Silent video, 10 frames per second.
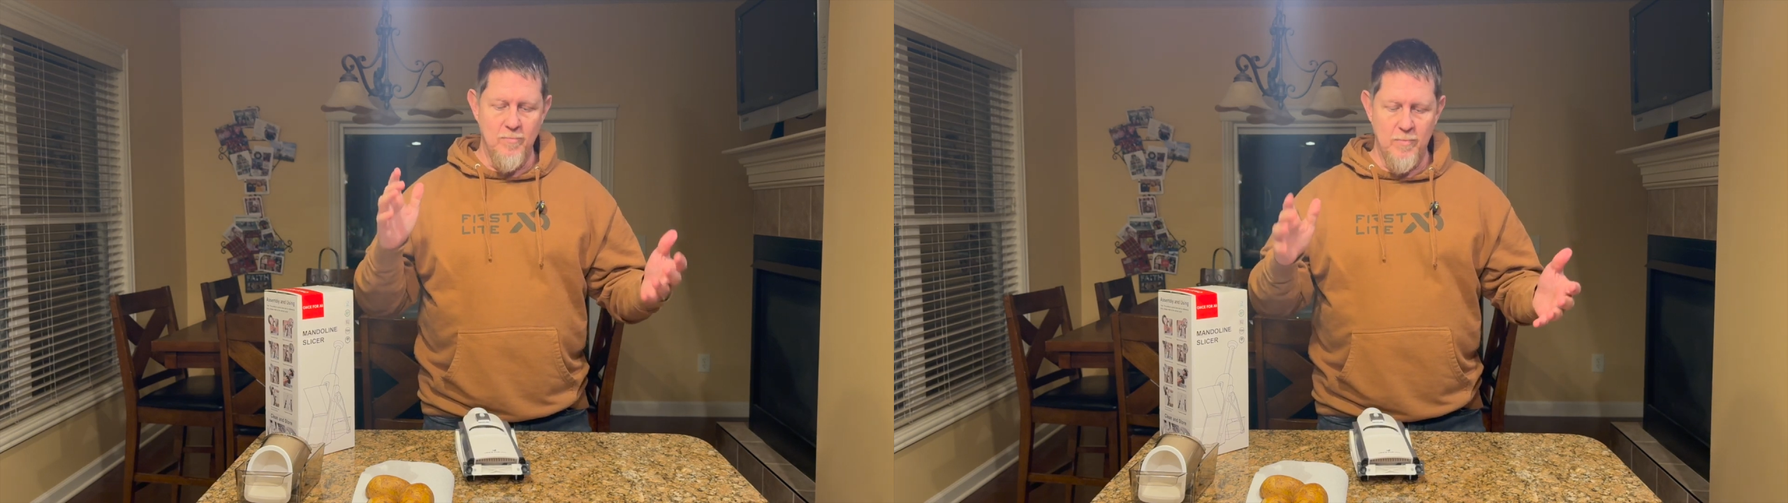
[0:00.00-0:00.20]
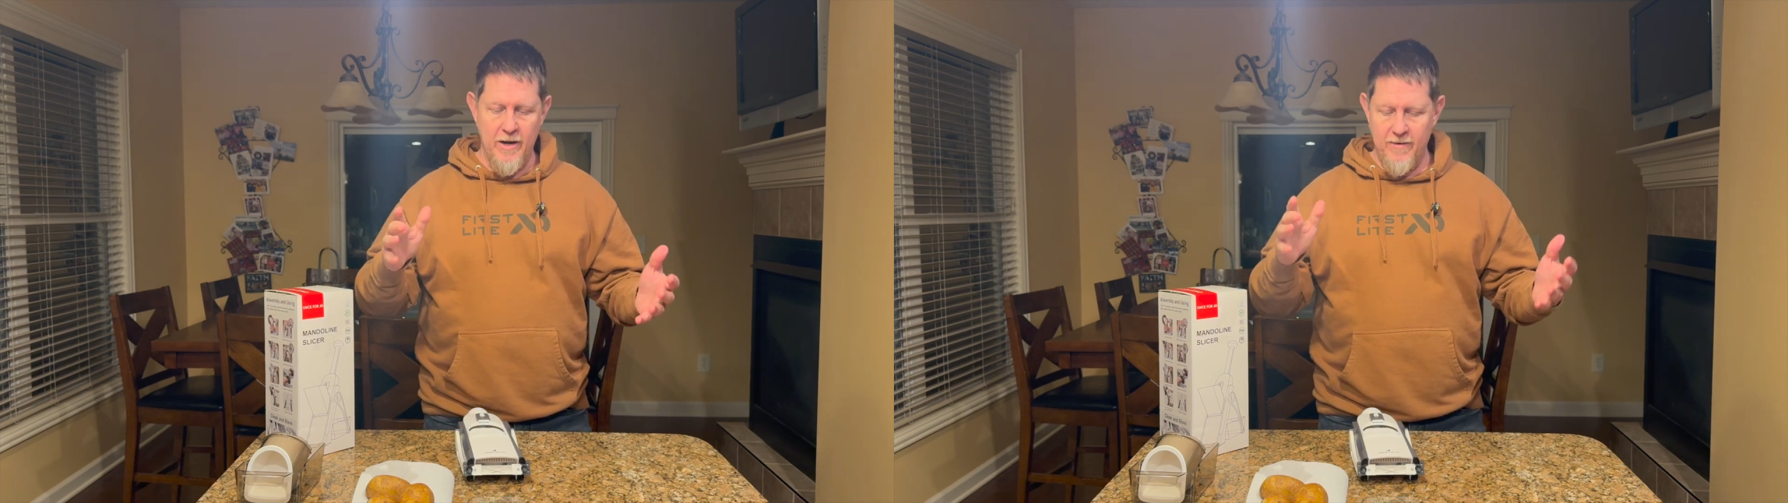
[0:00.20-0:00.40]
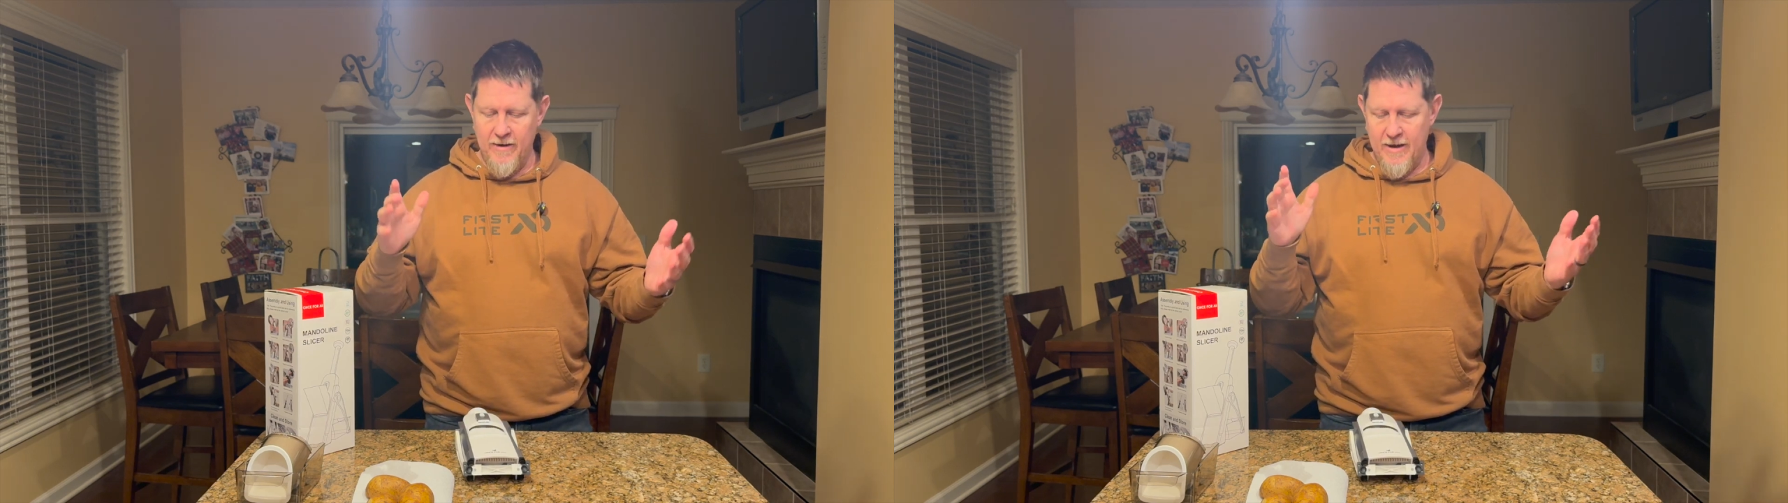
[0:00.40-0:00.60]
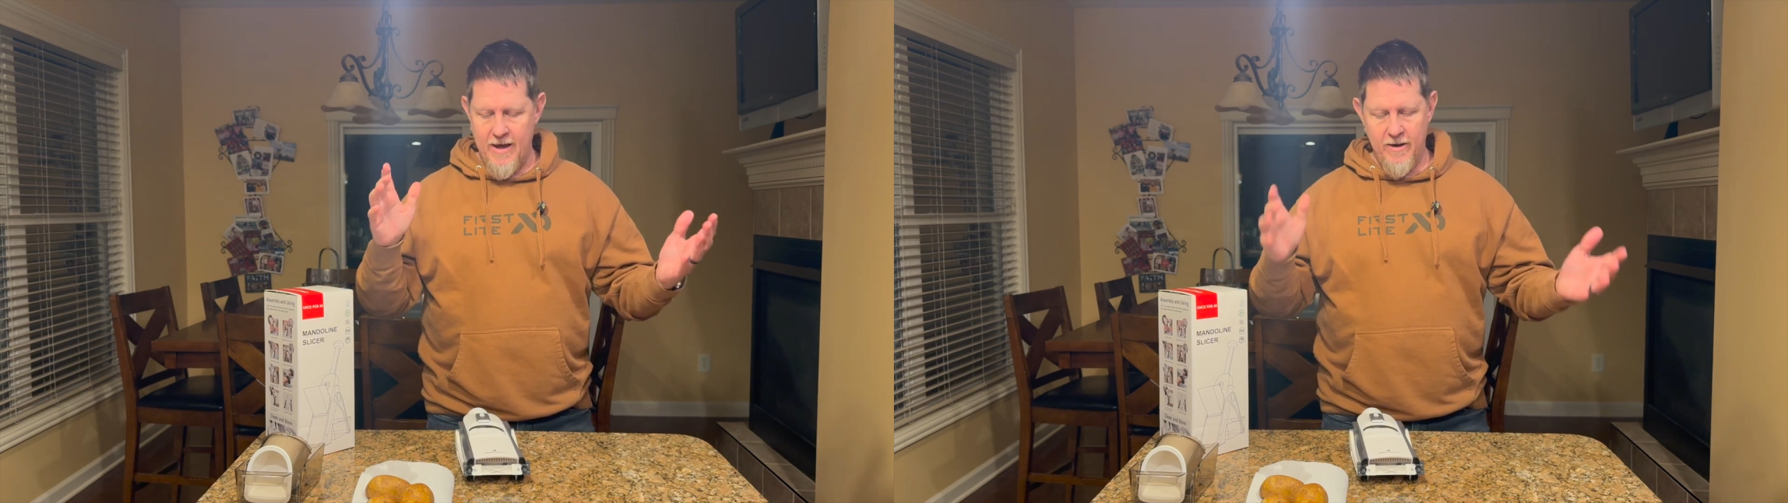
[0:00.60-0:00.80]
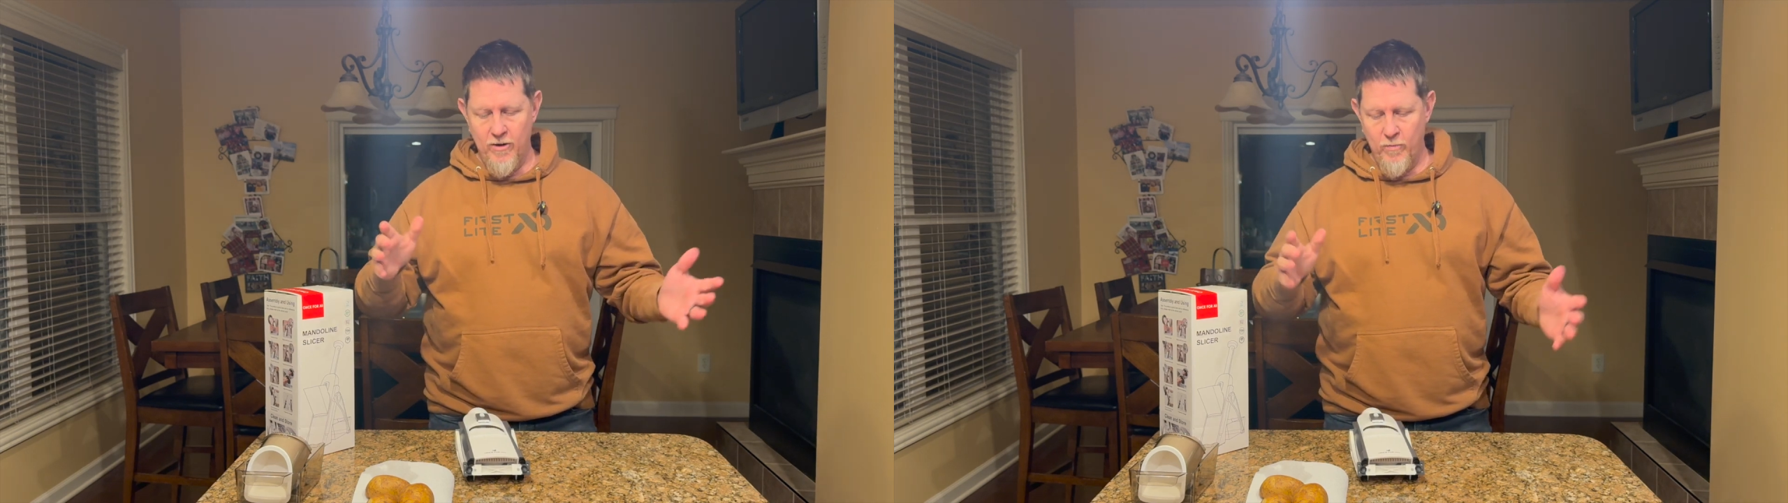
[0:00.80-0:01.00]
but I
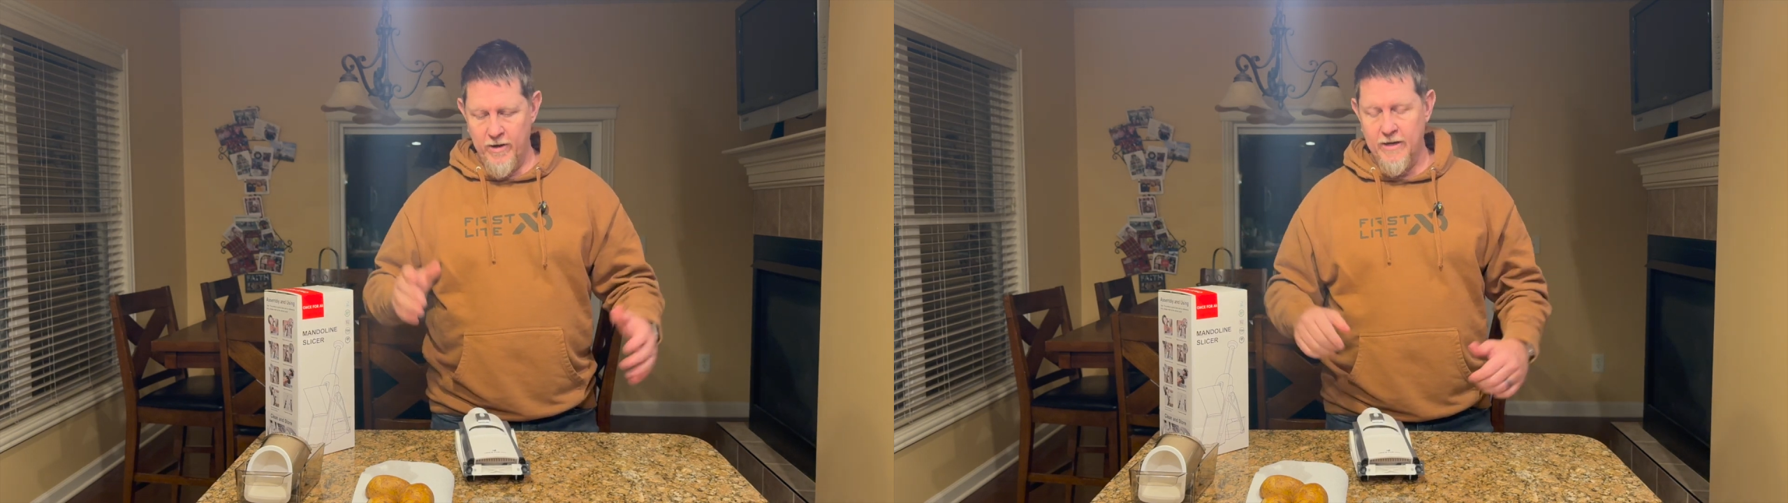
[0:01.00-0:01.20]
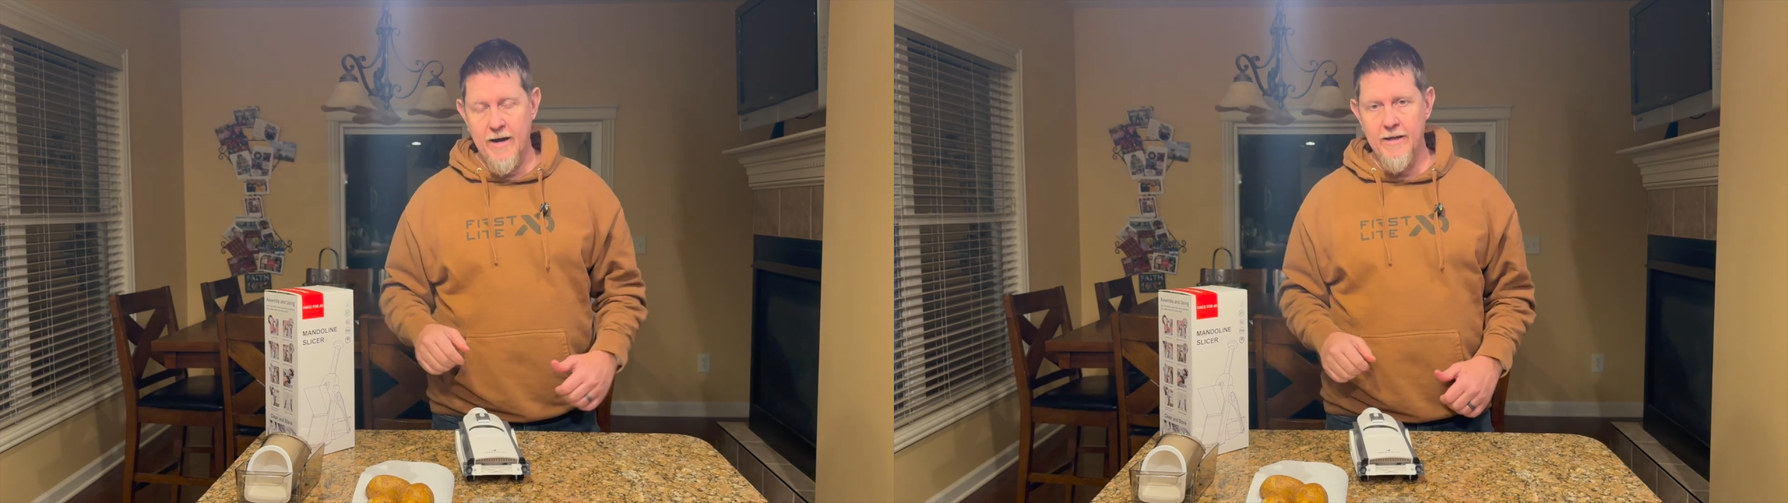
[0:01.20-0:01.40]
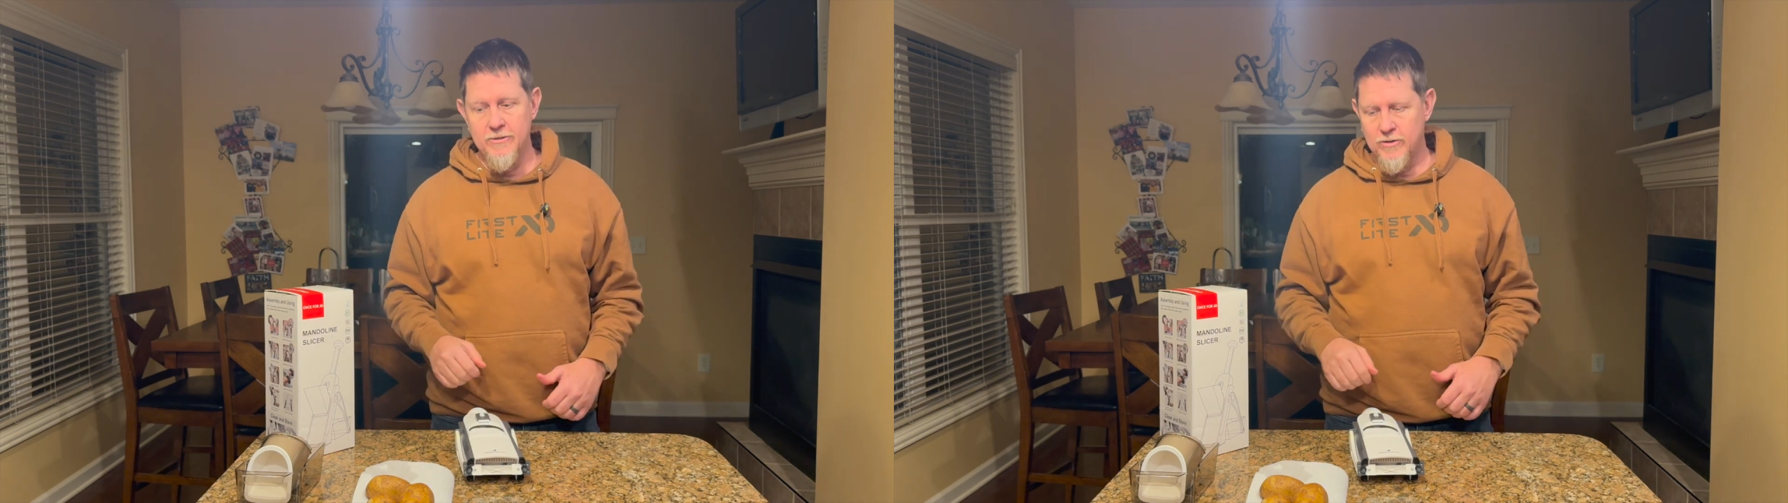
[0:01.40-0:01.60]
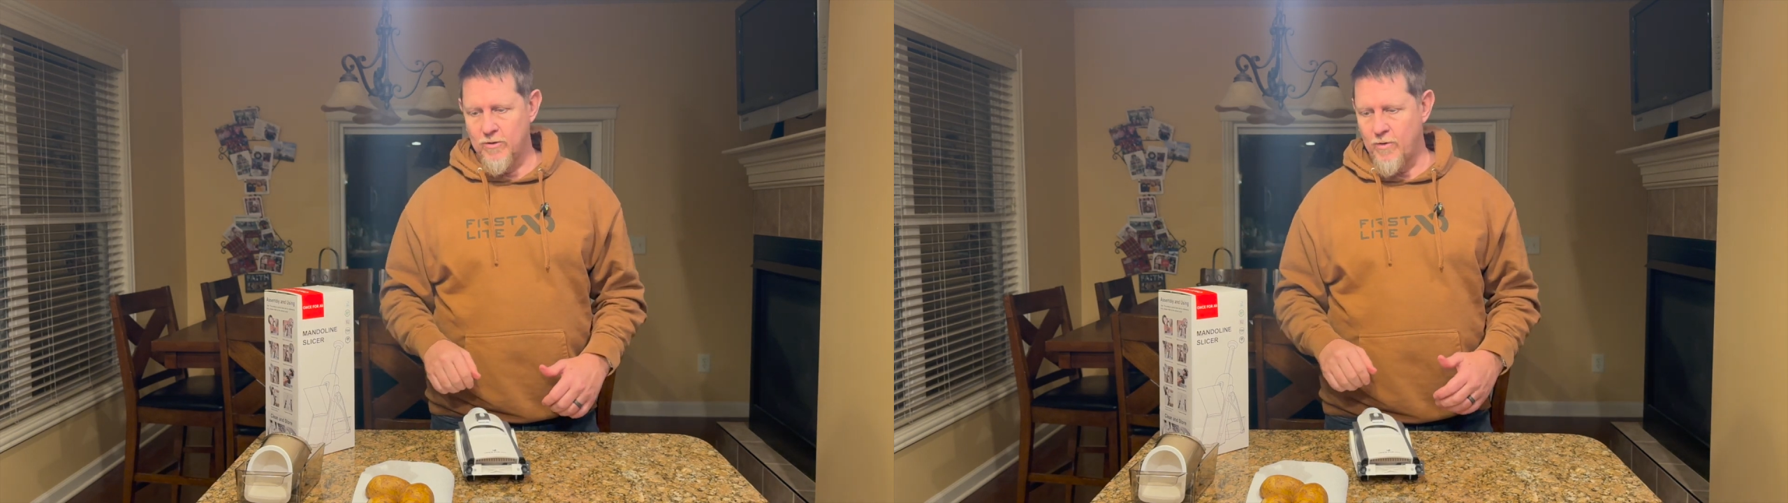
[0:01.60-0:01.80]
don't know what got into her,